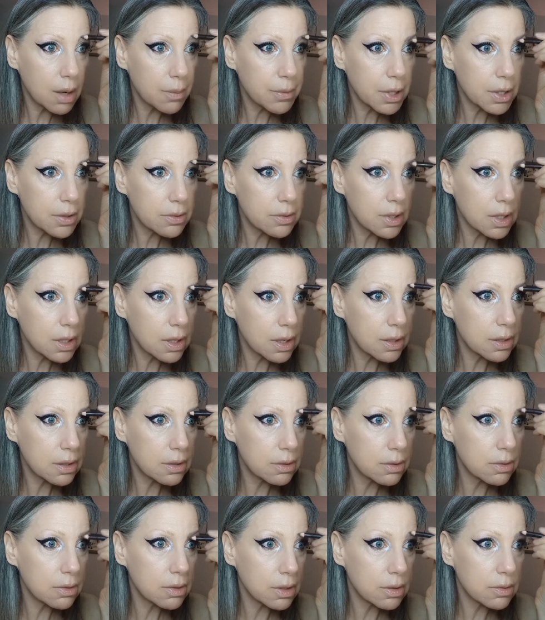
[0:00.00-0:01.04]
I'm not saying I
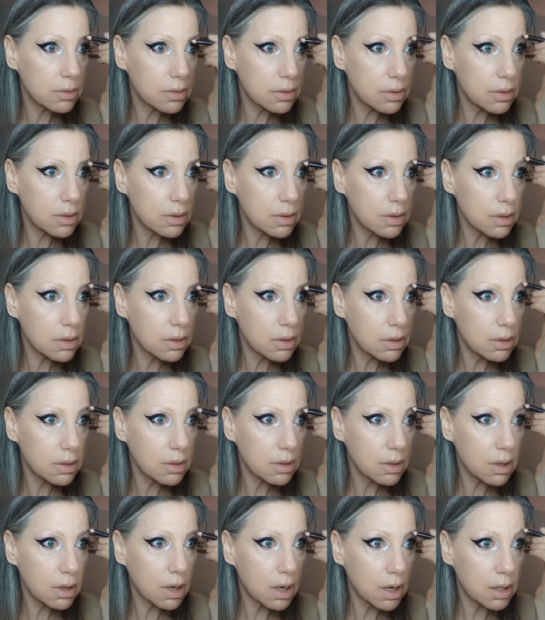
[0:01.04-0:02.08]
can do this.
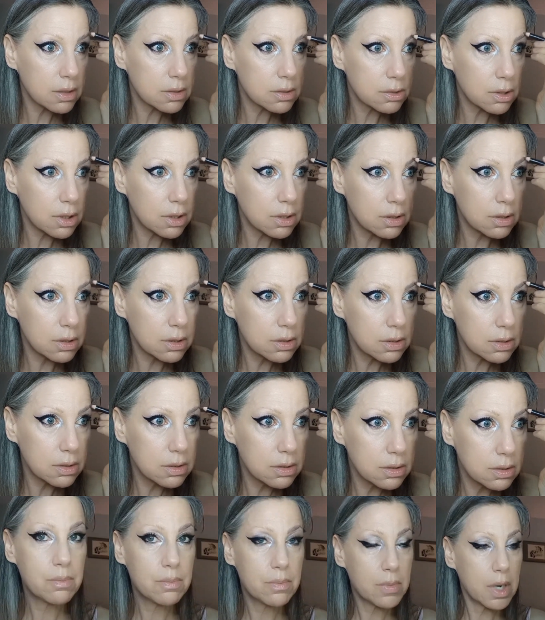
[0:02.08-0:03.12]
I struggle.
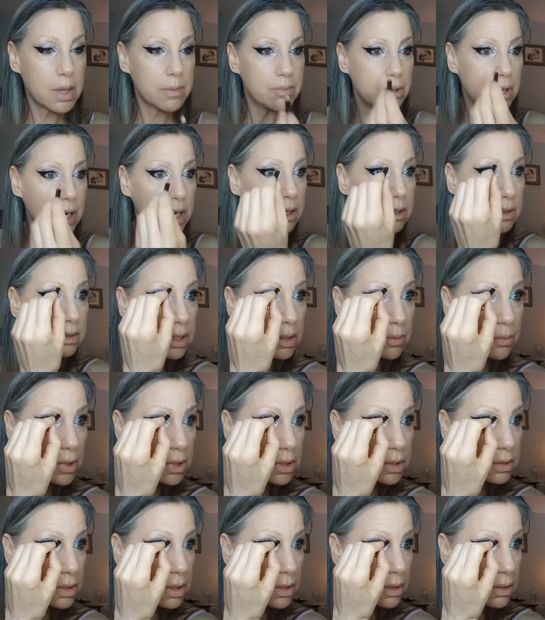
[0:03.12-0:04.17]
My brain only
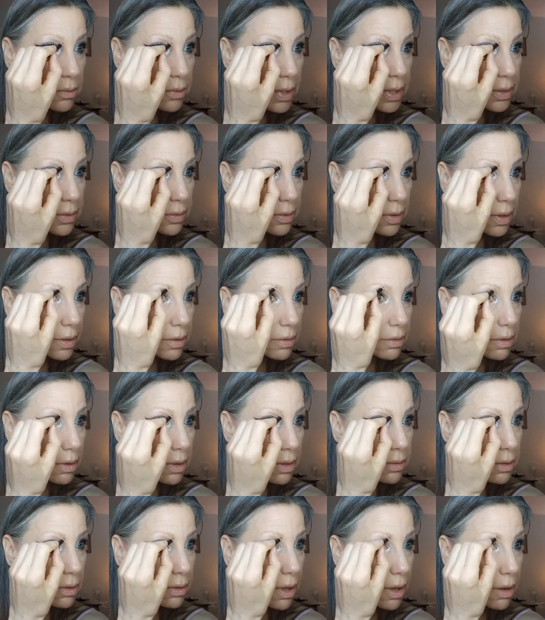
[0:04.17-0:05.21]
works on the right side,
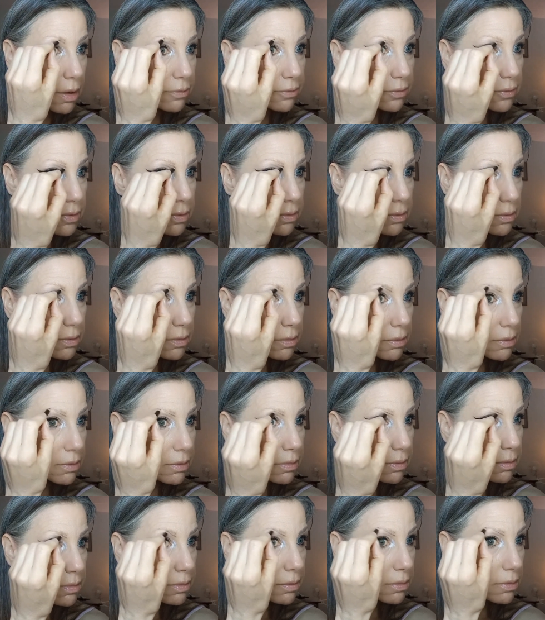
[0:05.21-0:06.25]
not the left.
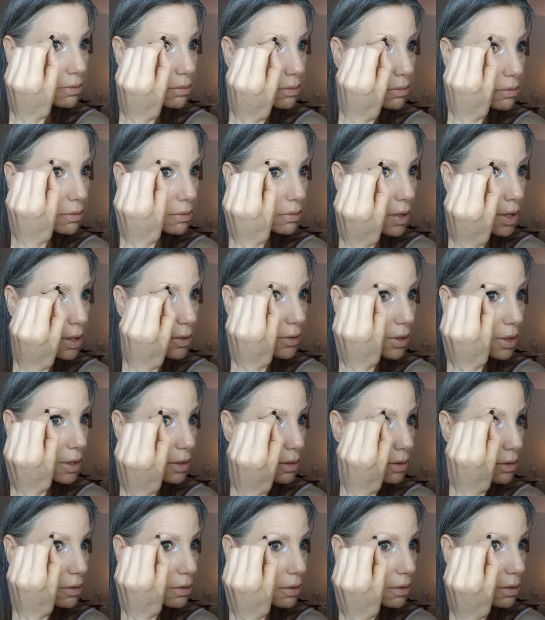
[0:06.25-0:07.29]
I
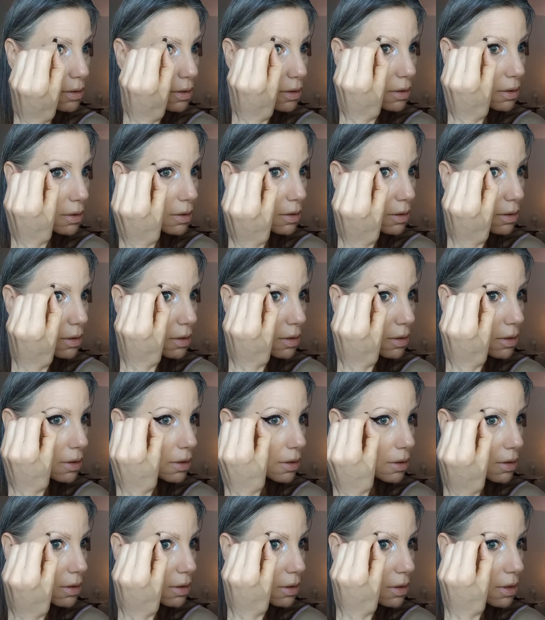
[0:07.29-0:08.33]
think.
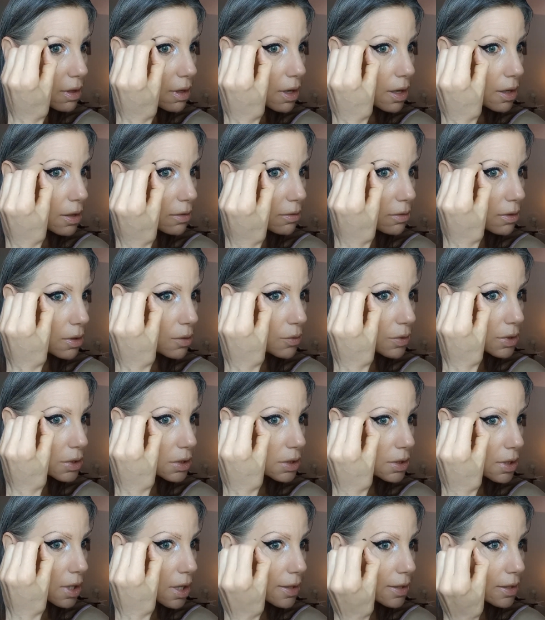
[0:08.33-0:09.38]
I don't know which
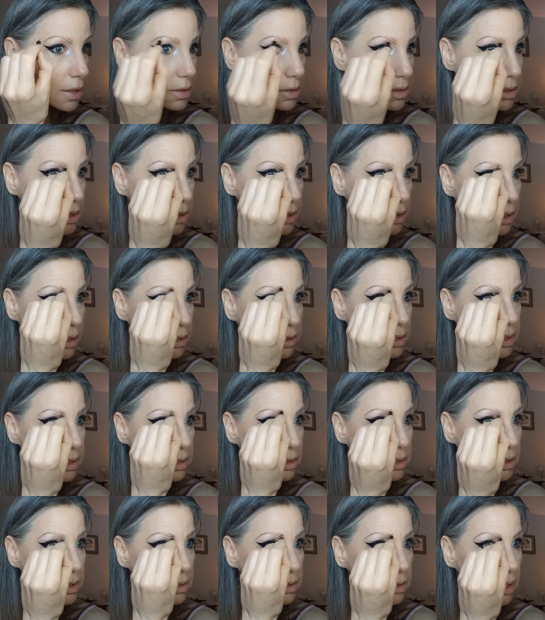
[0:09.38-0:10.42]
side is your
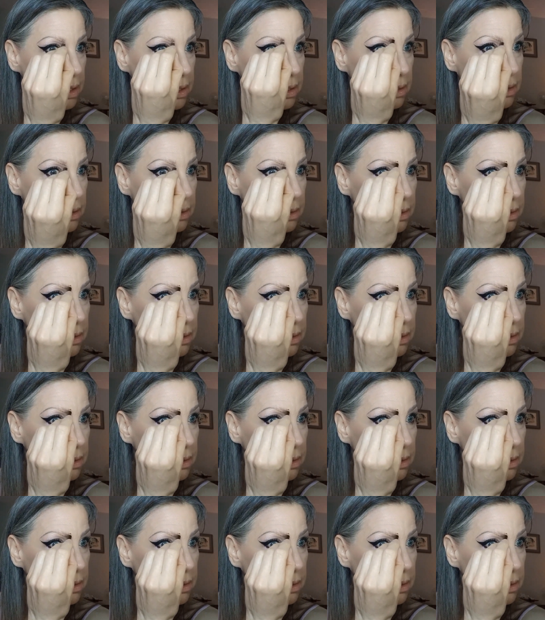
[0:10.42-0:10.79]
artistic side.